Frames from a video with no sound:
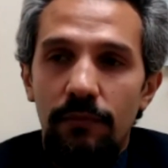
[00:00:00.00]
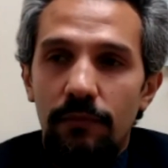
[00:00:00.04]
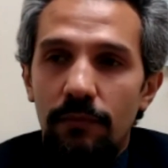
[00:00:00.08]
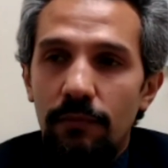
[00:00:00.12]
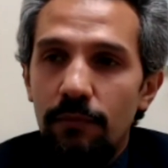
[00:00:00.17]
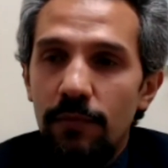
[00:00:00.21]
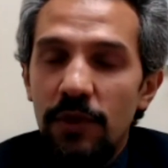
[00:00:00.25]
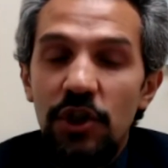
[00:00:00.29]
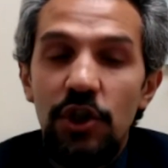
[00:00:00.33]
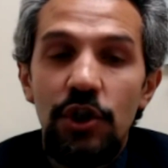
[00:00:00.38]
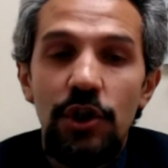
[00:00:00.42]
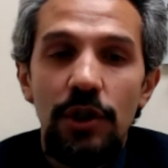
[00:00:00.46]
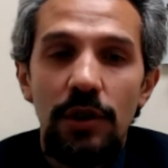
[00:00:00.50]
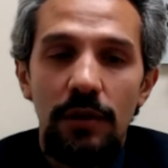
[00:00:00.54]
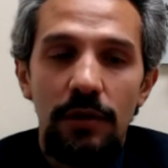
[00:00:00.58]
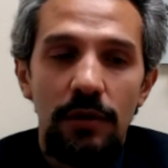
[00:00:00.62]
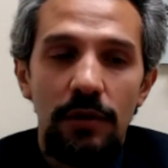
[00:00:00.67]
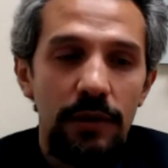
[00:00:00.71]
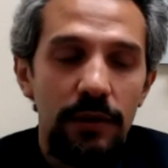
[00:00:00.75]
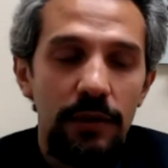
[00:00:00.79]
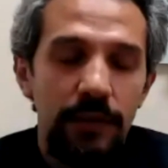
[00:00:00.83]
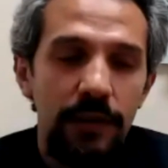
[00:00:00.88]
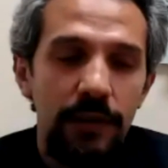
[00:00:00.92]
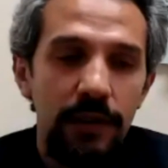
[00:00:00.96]

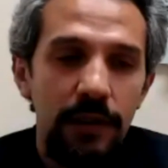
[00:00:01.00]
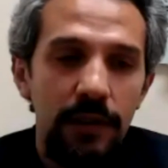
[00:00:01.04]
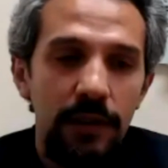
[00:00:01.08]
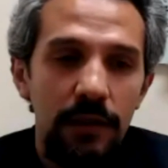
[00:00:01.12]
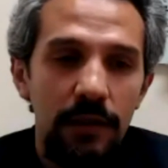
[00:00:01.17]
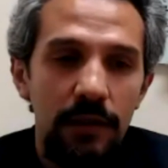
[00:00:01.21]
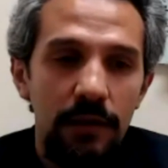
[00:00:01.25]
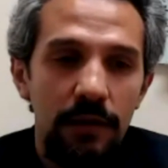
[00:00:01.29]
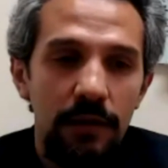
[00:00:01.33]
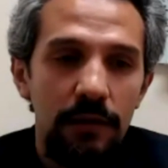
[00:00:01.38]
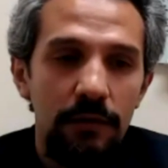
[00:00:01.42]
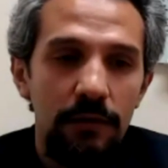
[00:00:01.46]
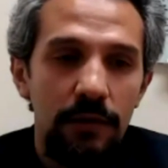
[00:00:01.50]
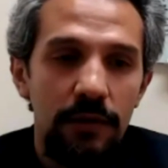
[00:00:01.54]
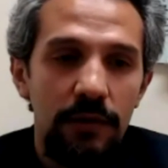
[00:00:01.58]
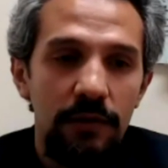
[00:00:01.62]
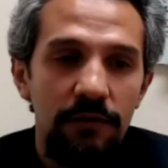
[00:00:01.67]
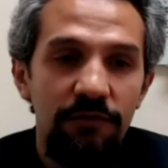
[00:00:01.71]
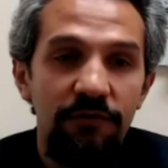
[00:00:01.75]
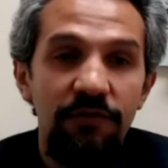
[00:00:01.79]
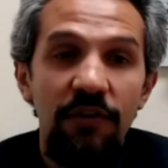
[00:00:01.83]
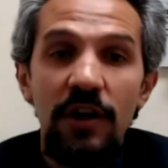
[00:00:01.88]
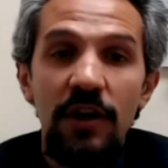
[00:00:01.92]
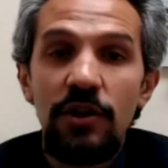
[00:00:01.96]
the
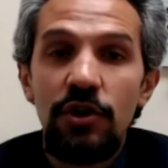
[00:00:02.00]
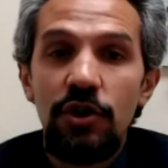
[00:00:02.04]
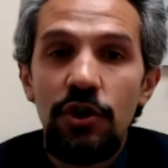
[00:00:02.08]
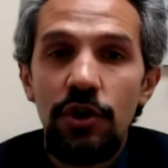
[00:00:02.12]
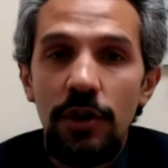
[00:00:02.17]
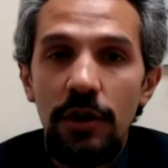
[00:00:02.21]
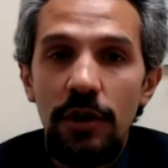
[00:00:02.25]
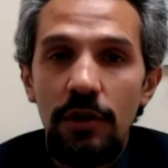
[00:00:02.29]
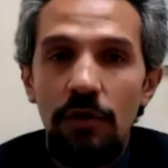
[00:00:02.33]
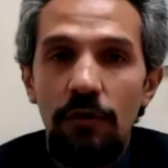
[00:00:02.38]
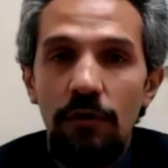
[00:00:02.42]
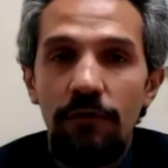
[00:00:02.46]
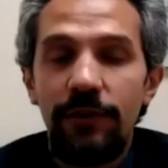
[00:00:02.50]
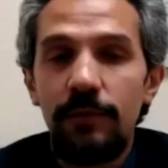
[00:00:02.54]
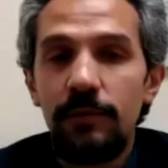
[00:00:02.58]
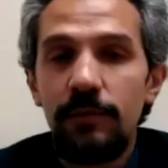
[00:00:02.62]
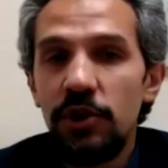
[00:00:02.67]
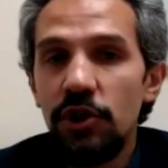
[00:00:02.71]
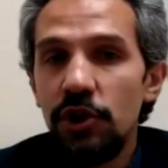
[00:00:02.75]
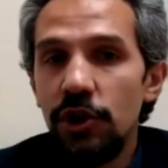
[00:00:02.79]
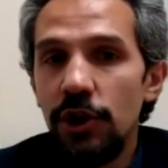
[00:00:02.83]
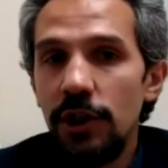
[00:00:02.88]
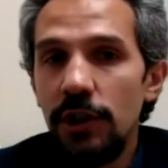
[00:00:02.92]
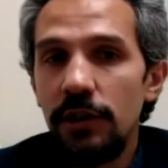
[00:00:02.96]
function of the
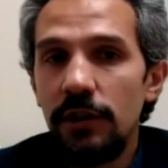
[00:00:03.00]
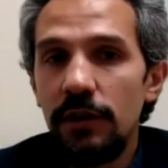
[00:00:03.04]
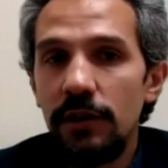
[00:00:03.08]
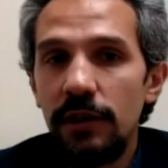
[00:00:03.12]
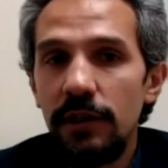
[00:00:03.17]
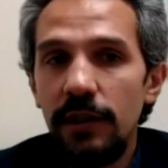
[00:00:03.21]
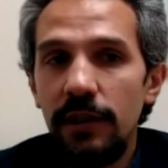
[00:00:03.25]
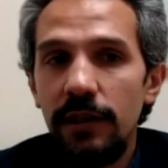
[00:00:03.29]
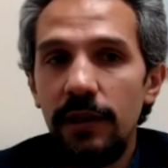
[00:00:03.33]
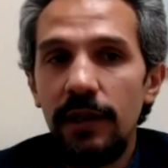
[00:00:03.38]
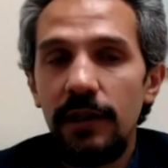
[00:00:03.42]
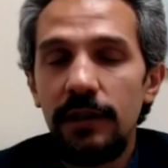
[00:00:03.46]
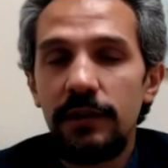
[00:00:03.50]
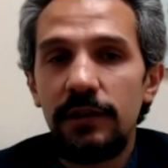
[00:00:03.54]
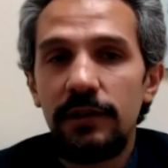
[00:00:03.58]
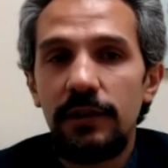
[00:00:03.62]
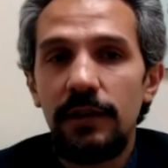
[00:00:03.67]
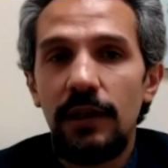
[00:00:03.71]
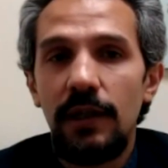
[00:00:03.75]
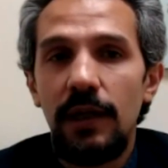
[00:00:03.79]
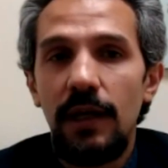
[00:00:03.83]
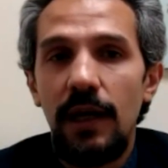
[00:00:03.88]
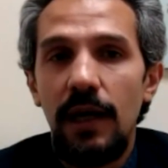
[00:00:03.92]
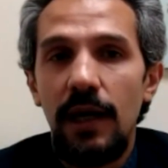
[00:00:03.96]
machinery that
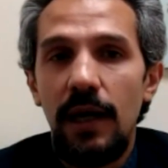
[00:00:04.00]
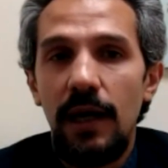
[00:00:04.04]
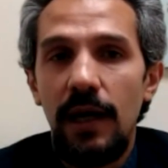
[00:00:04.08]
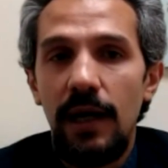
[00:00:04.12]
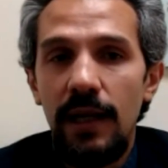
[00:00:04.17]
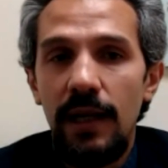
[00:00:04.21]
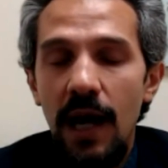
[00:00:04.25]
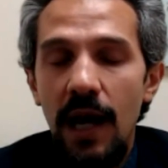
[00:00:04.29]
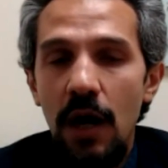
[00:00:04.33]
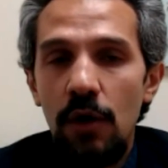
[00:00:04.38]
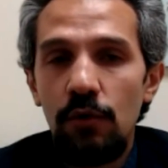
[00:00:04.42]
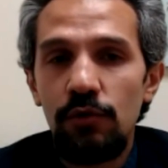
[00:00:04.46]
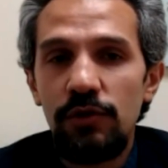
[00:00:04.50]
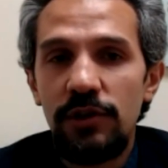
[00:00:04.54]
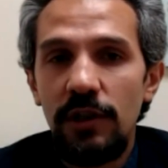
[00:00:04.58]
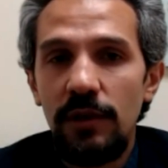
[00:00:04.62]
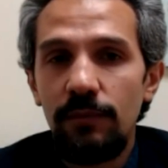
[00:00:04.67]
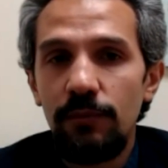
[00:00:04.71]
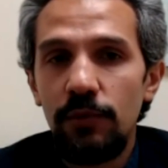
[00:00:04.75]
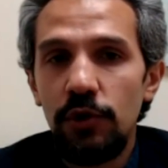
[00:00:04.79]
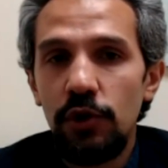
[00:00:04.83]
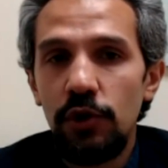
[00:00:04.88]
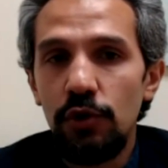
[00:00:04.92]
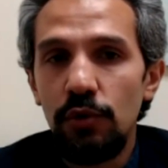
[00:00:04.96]
allows
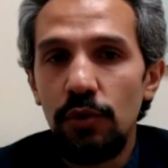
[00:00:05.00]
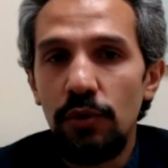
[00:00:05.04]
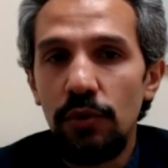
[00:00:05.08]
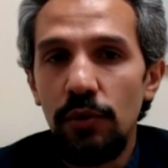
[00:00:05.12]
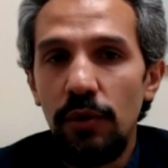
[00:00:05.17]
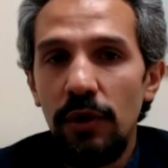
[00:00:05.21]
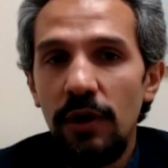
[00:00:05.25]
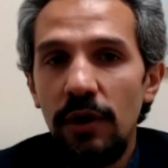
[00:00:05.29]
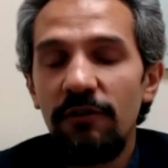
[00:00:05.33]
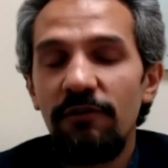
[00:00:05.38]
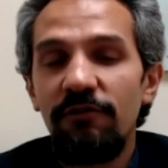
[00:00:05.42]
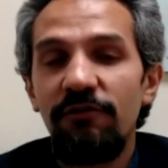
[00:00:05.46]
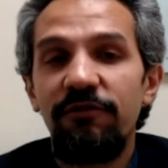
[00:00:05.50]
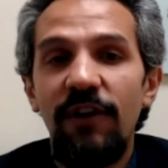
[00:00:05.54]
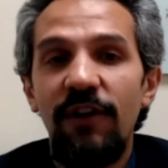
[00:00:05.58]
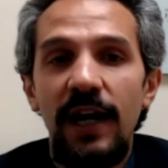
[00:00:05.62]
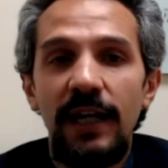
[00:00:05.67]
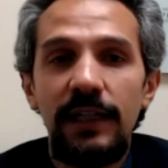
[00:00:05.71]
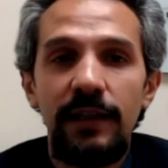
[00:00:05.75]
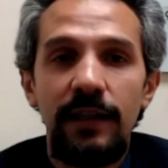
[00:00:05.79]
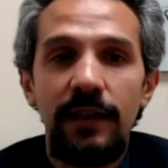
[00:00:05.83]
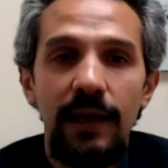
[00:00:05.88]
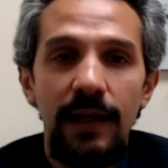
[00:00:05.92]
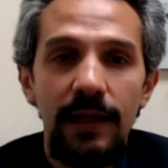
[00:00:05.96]
them to
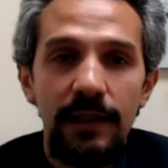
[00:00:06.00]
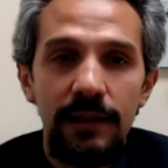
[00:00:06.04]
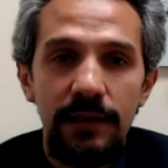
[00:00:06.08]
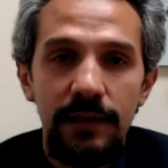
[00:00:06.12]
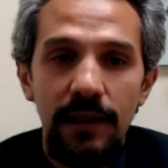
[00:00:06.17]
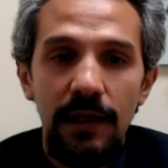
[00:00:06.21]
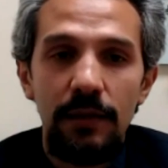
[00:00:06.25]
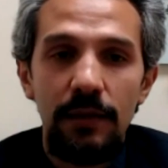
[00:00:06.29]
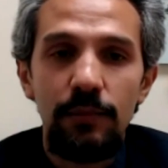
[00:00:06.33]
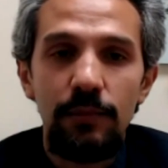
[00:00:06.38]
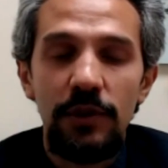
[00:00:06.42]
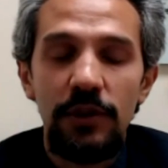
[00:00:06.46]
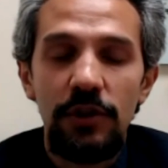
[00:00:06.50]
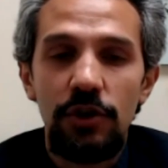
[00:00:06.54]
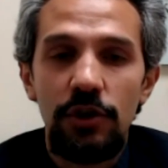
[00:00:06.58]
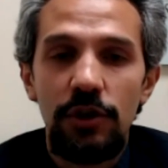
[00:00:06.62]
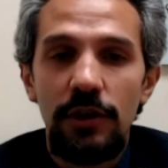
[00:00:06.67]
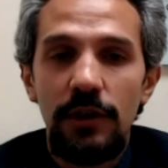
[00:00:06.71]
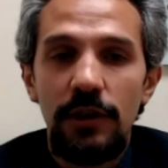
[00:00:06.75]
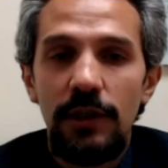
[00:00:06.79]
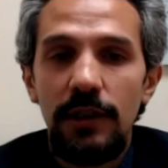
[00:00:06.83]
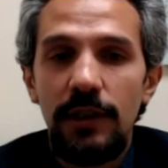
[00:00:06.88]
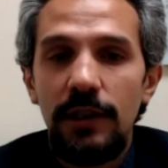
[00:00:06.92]
fight that damage.